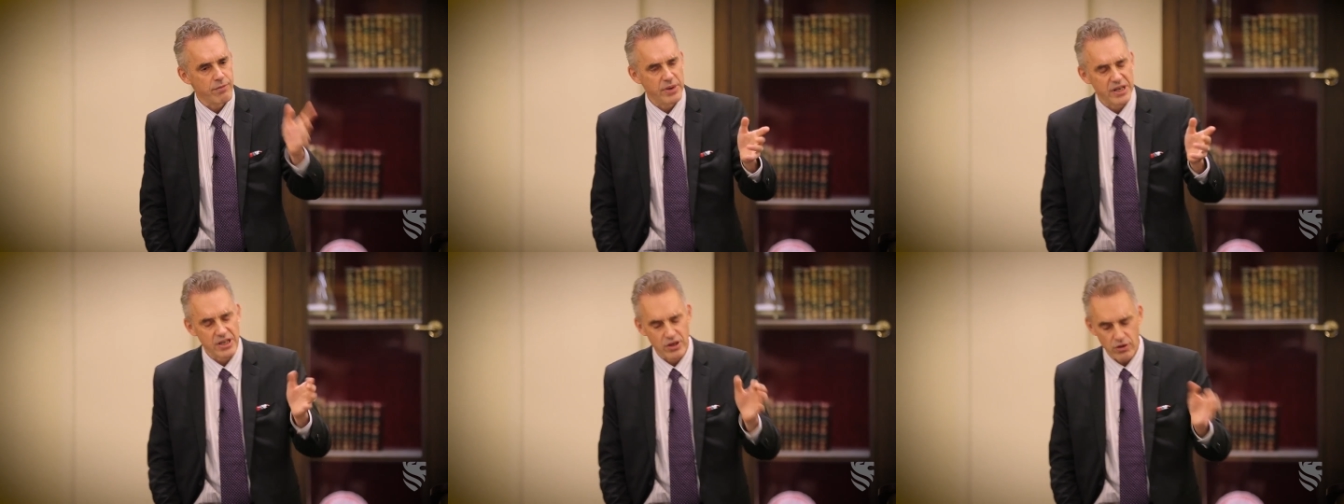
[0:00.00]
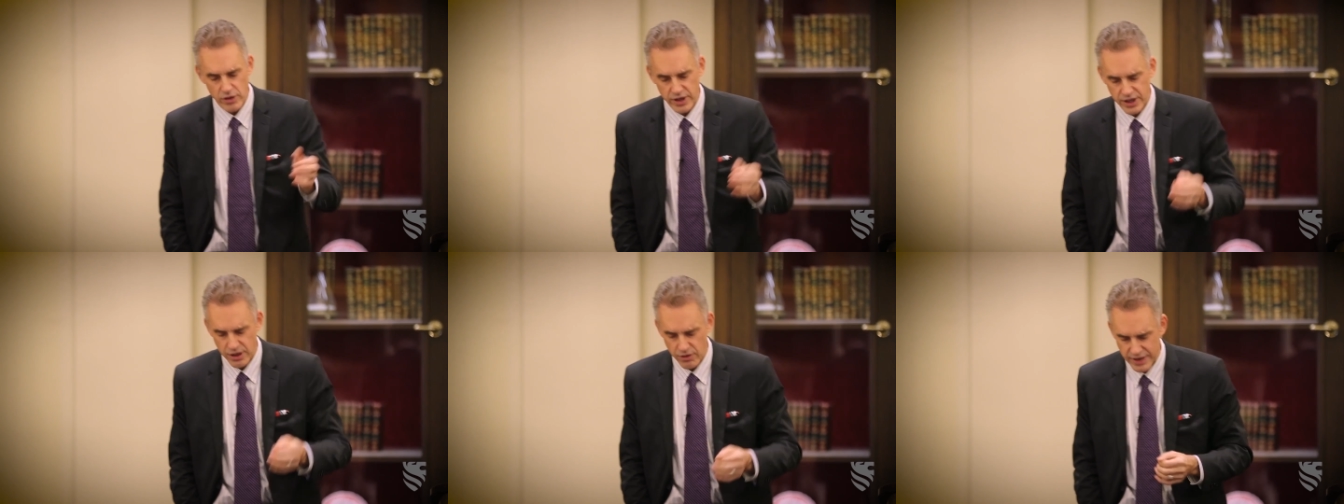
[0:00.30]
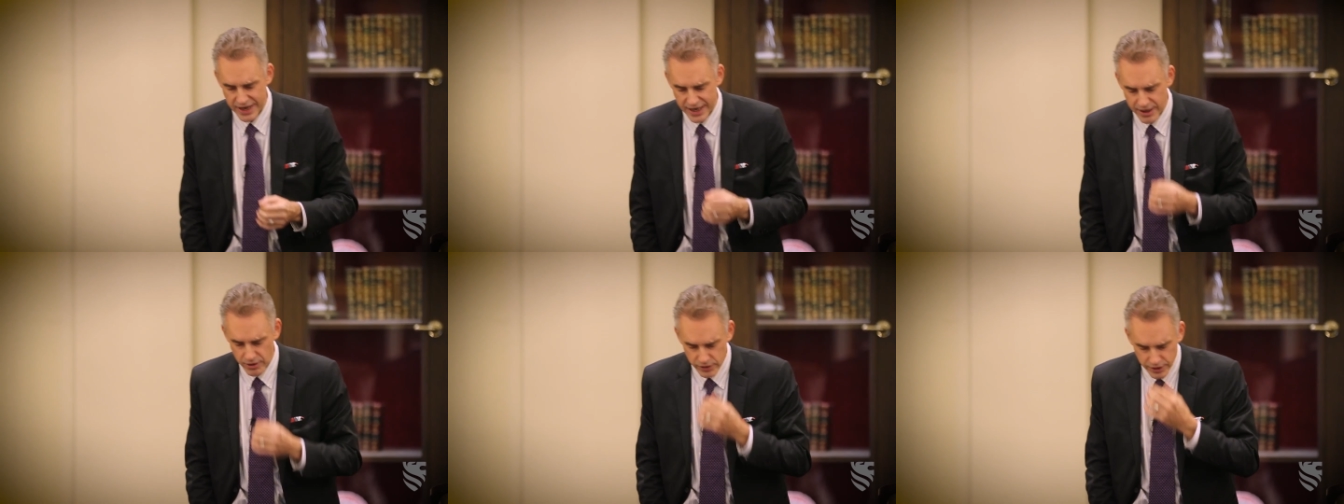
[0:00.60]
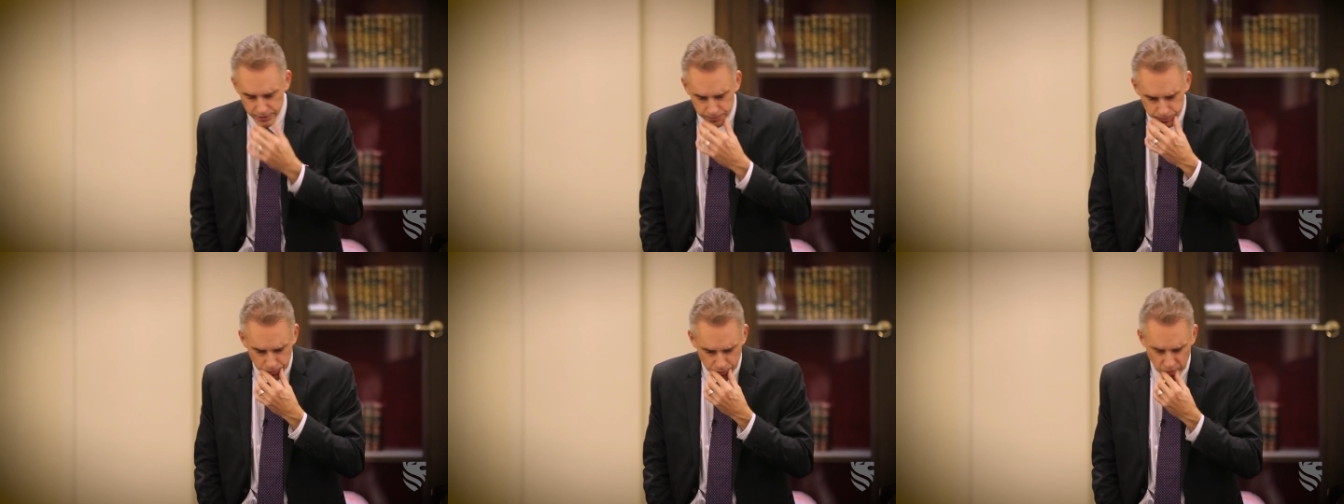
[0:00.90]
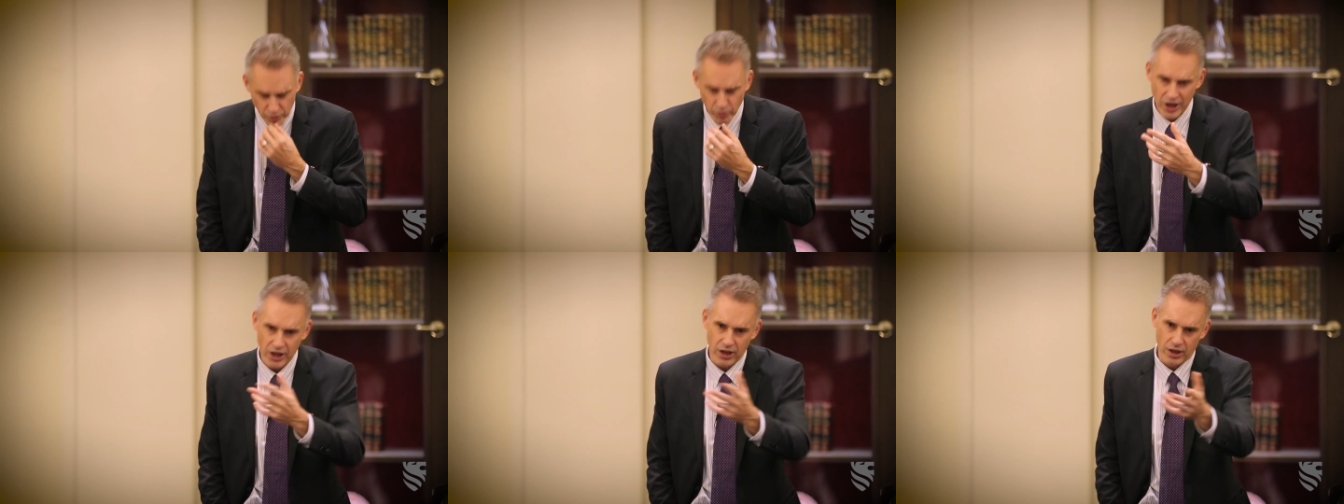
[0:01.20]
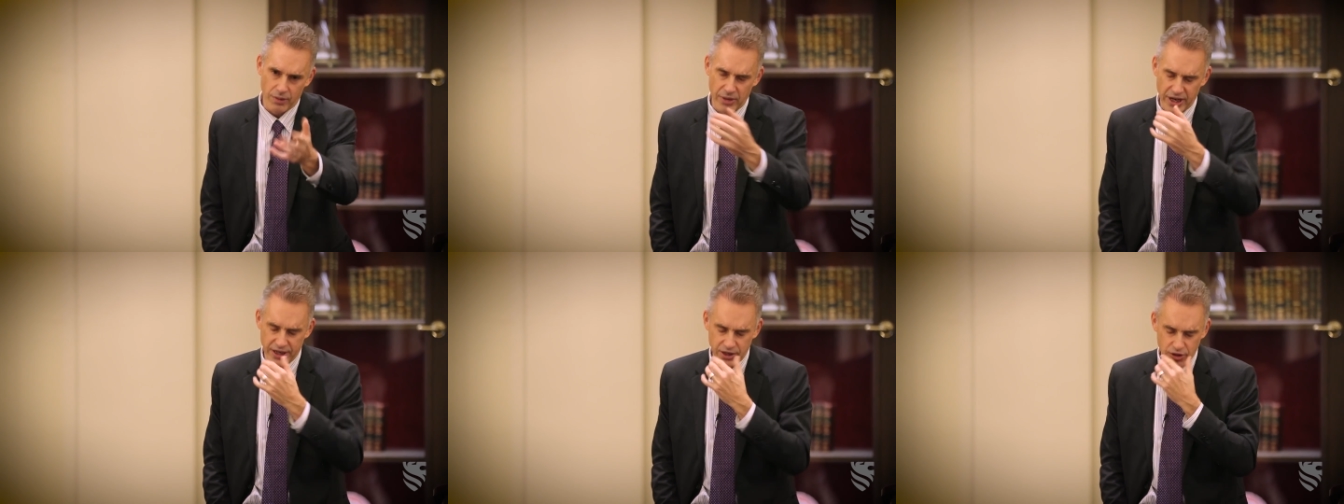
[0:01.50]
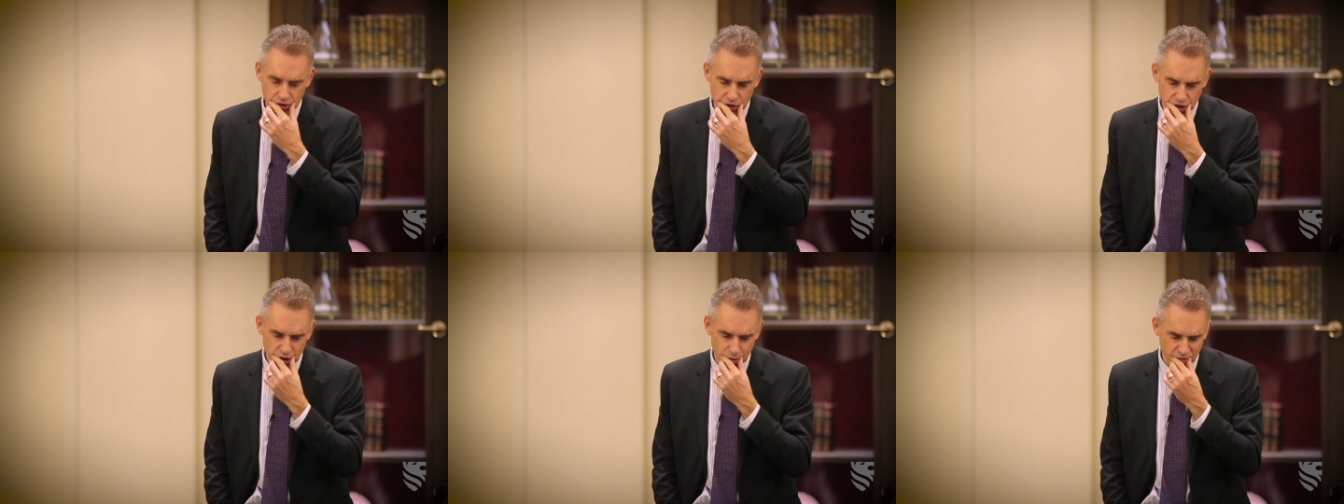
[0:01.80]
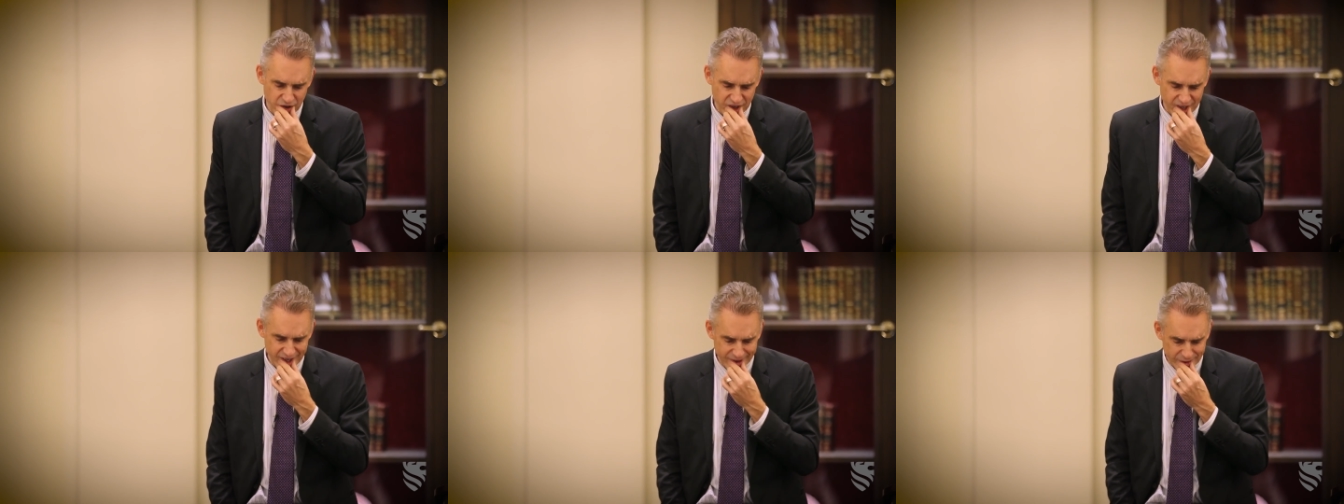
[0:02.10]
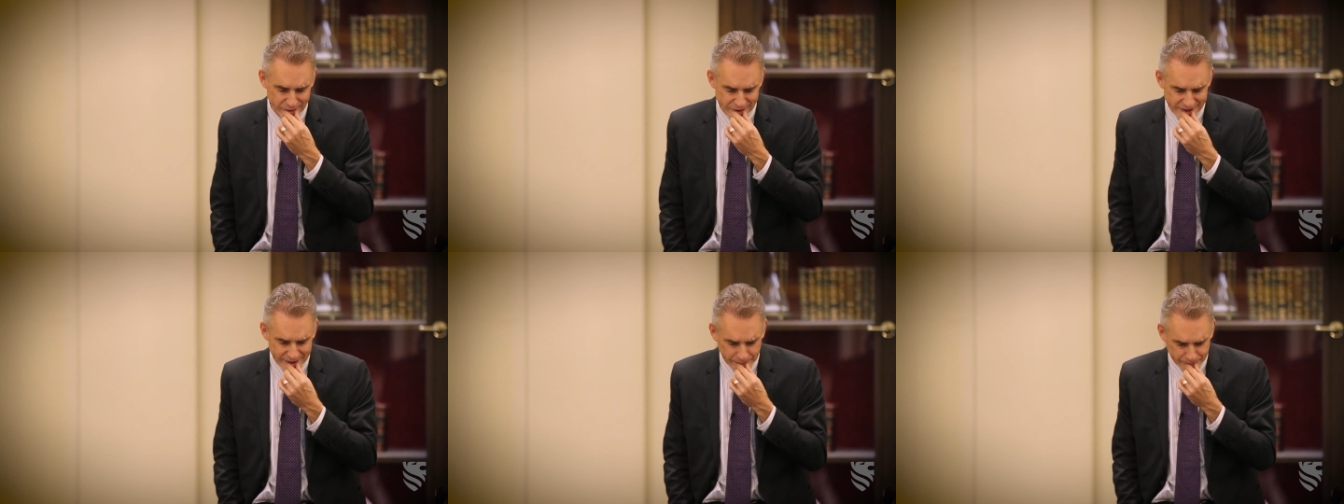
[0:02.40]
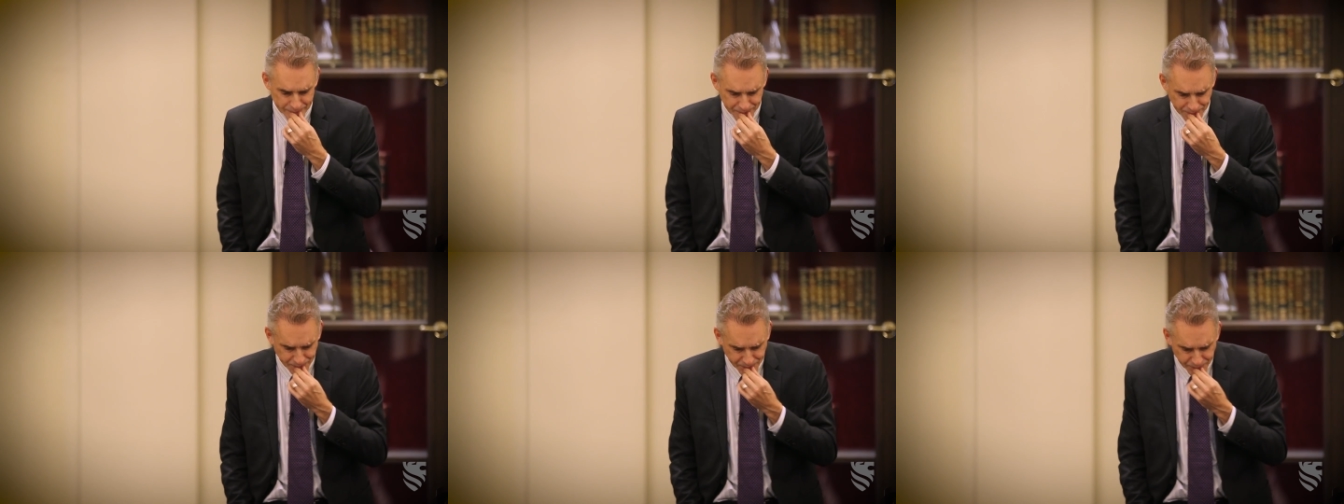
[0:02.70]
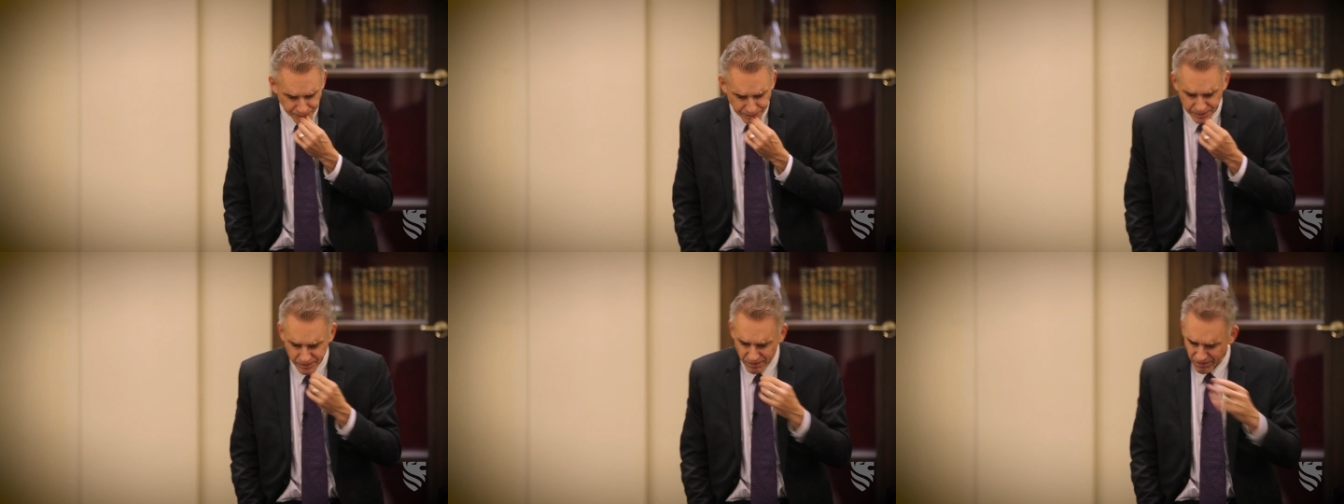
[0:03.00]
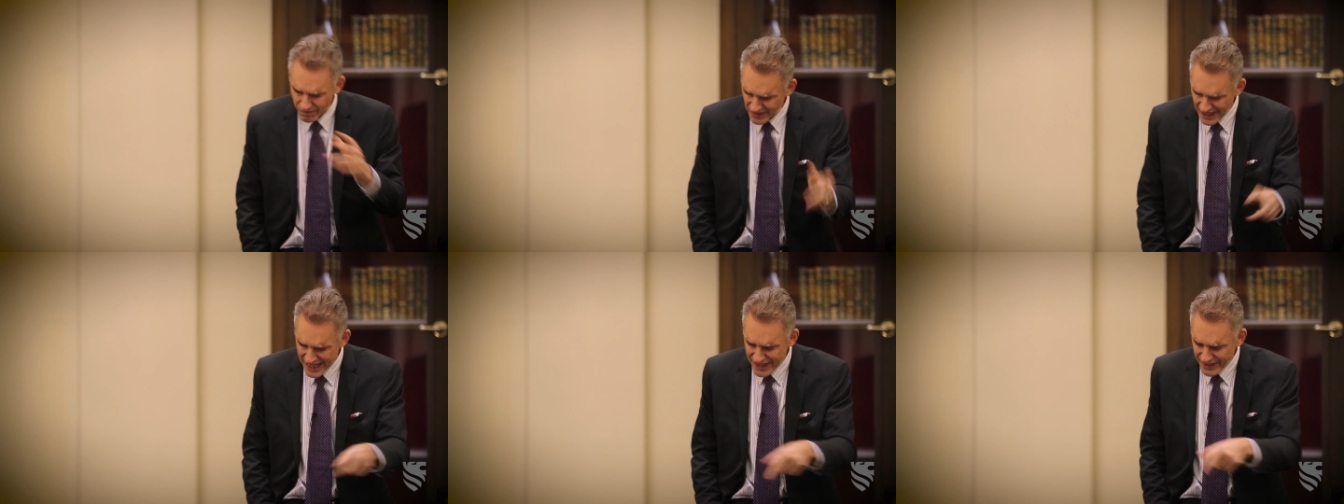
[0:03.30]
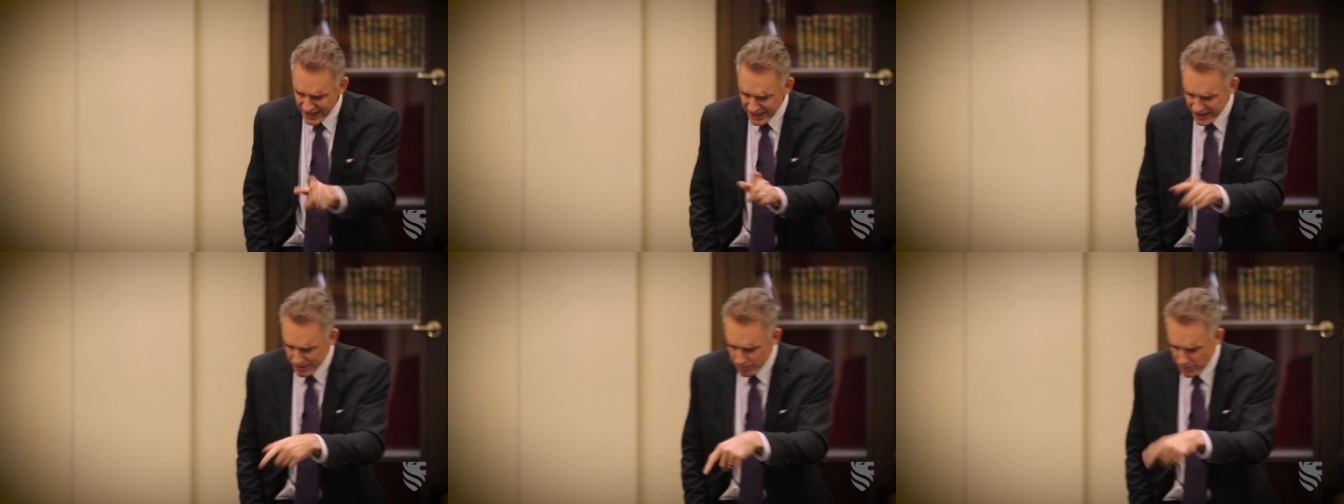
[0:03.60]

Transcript: I've been going around, well, on my YouTube videos, and then